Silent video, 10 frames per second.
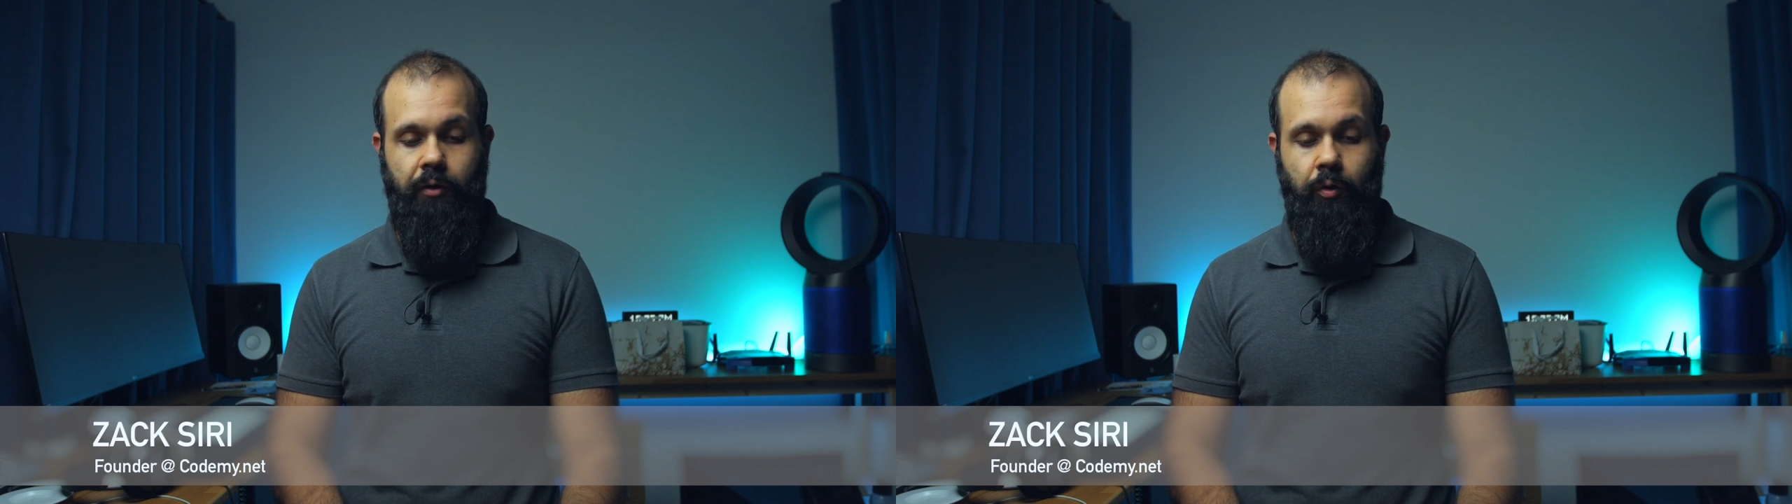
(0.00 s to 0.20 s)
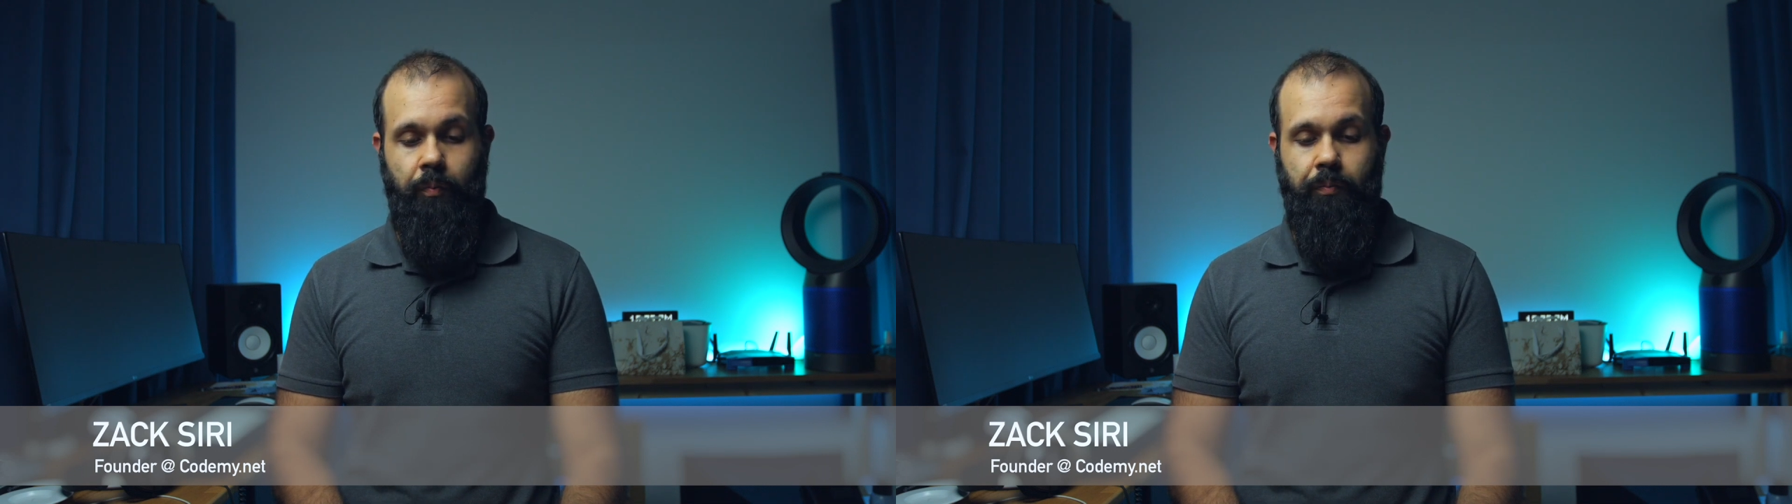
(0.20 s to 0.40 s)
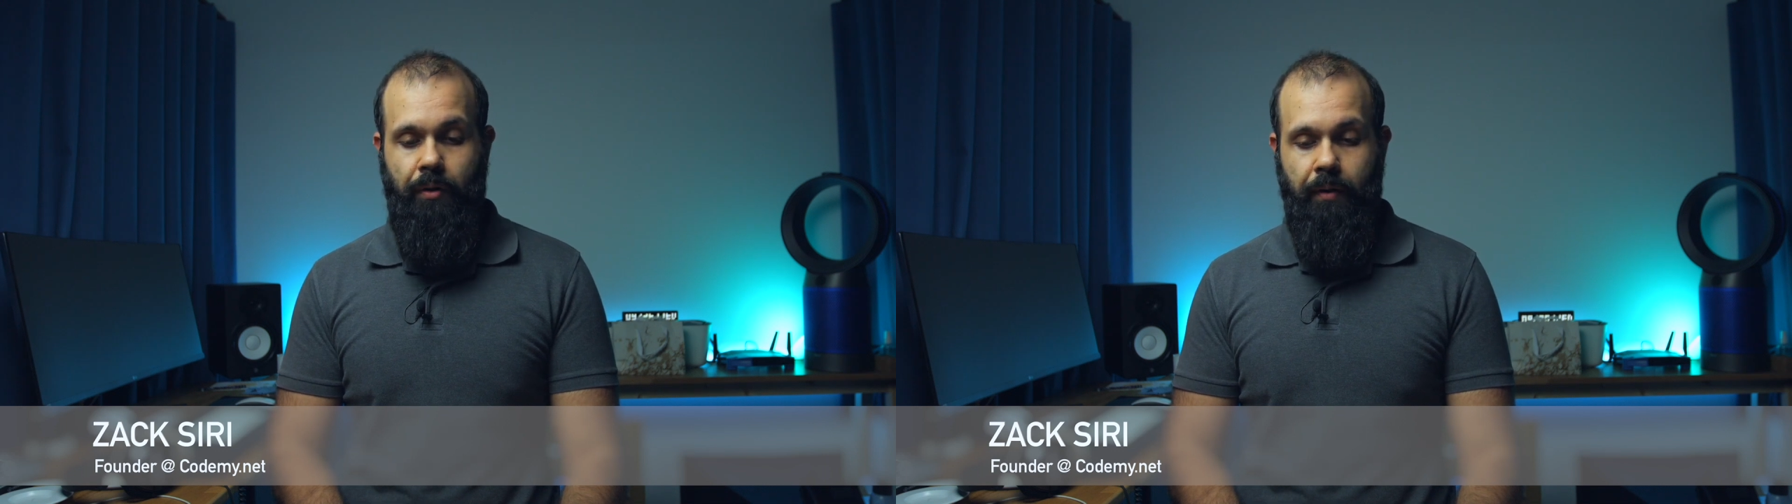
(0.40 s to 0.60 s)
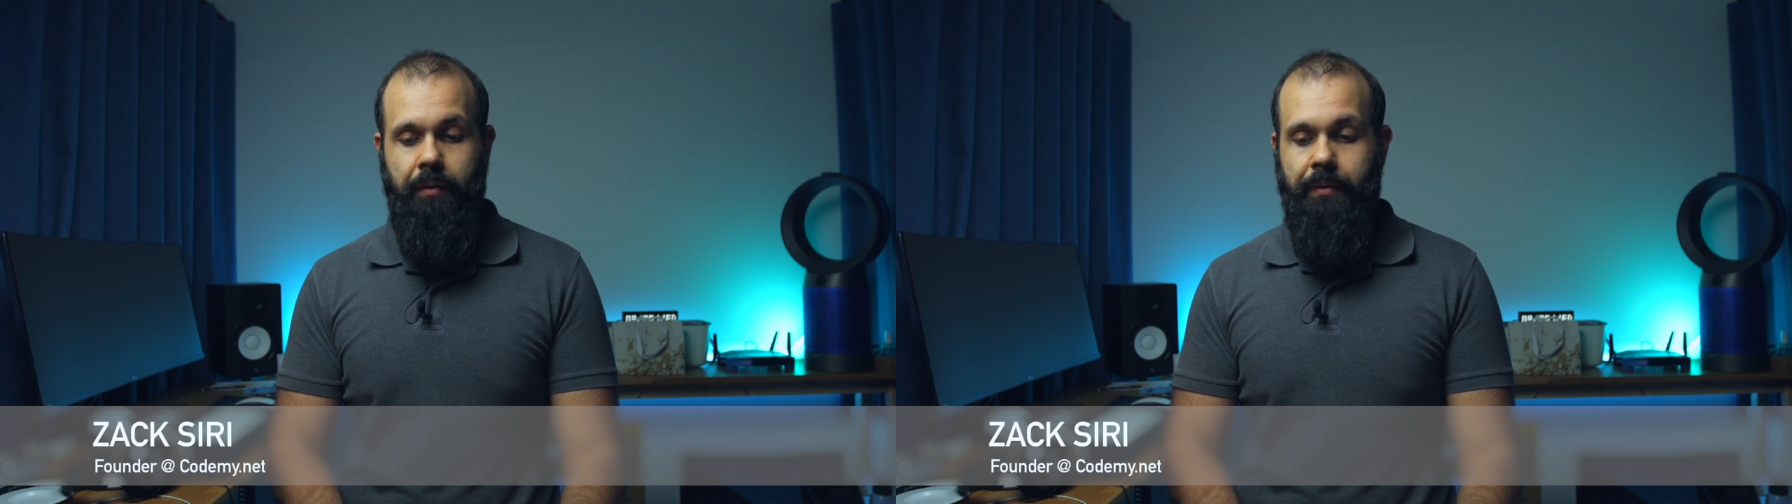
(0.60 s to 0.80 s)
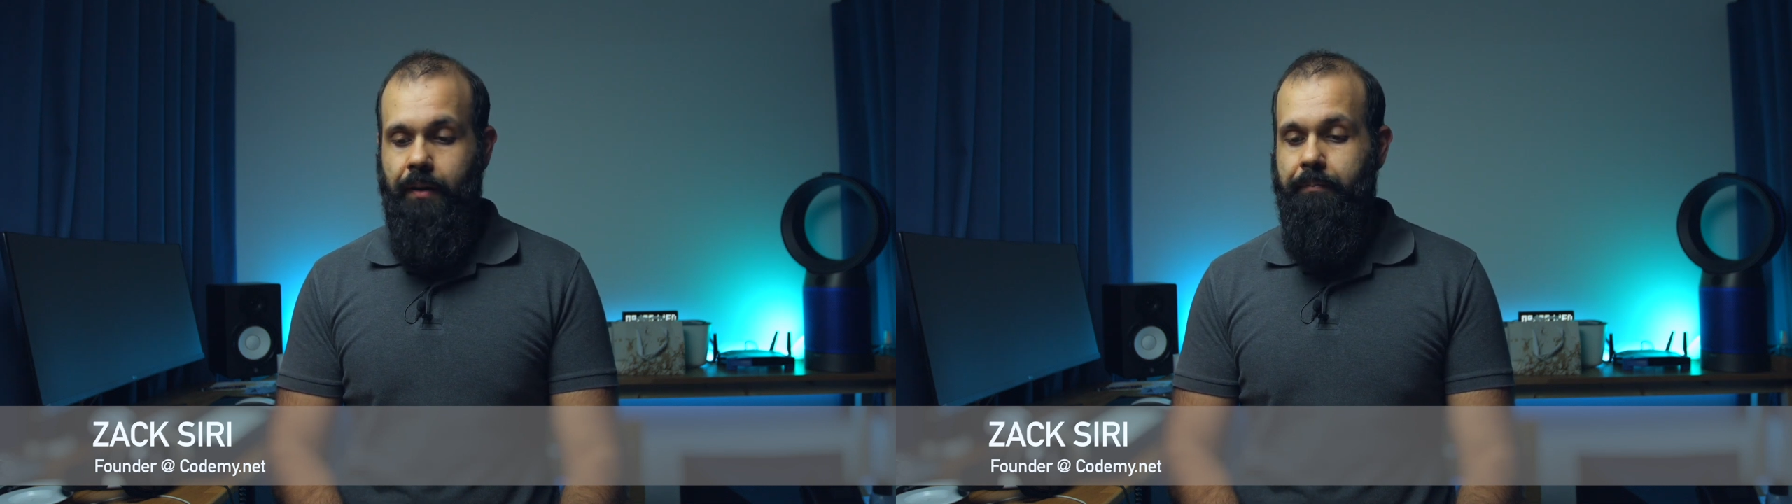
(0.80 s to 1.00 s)
you'll
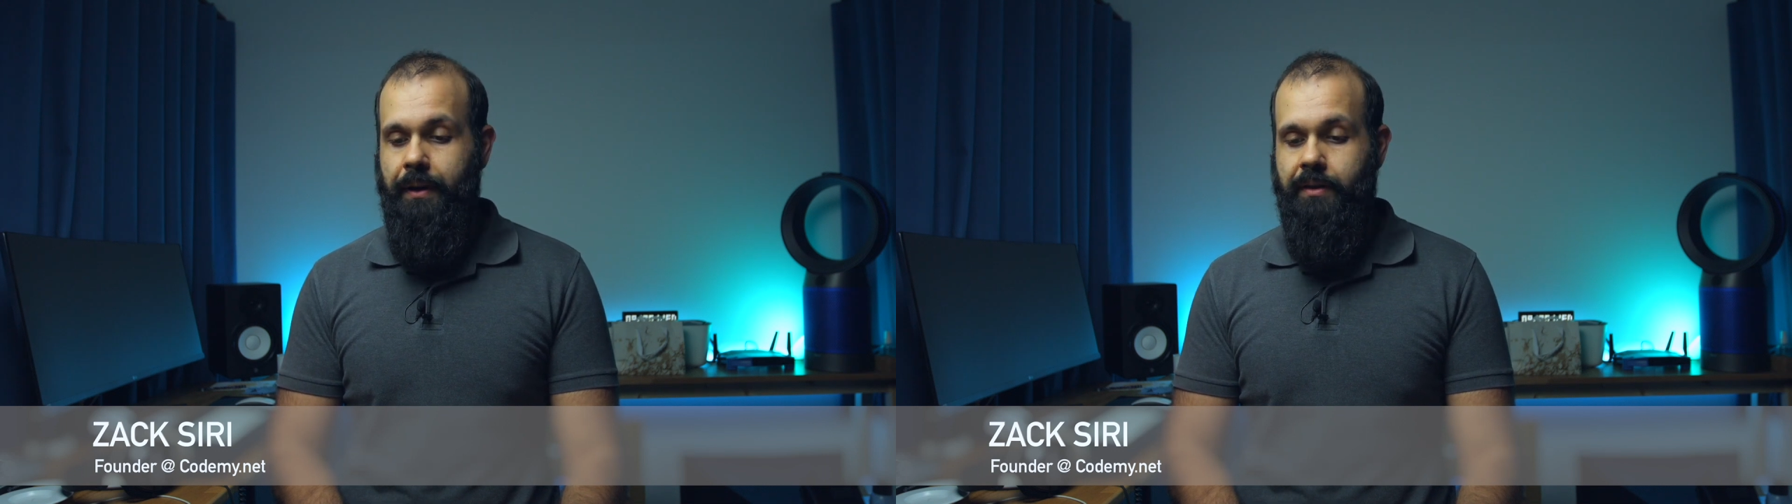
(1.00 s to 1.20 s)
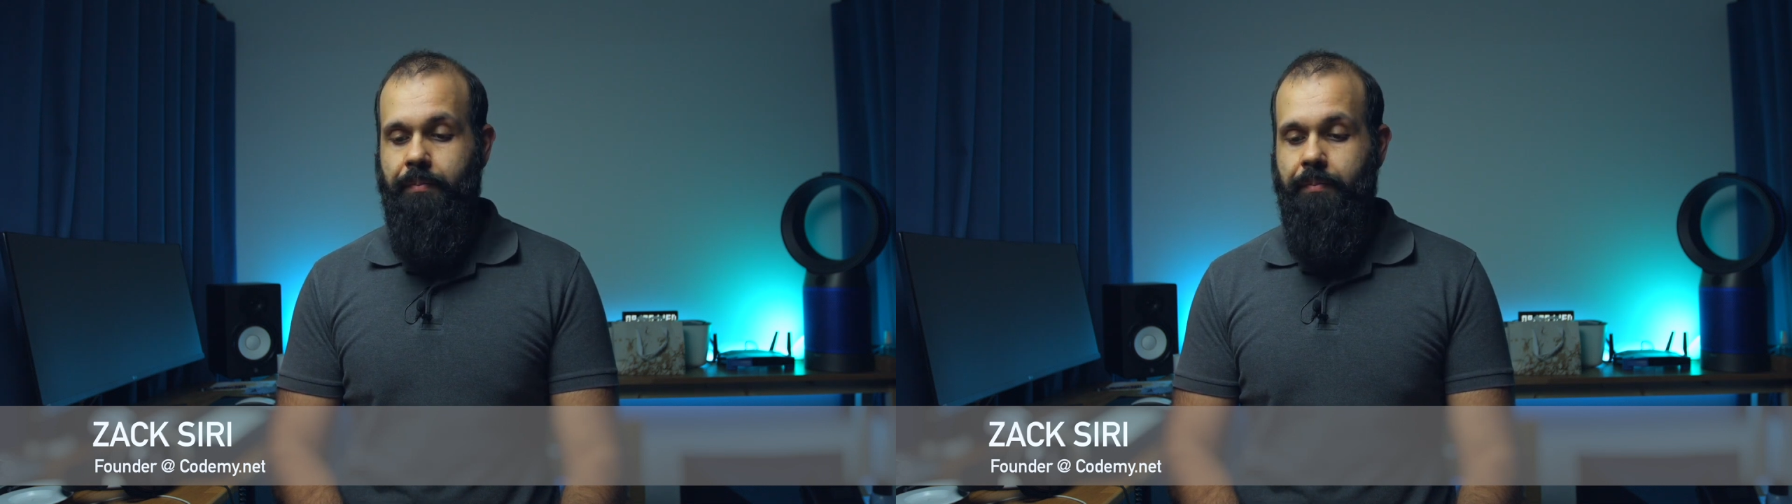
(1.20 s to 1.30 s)
probably be a bit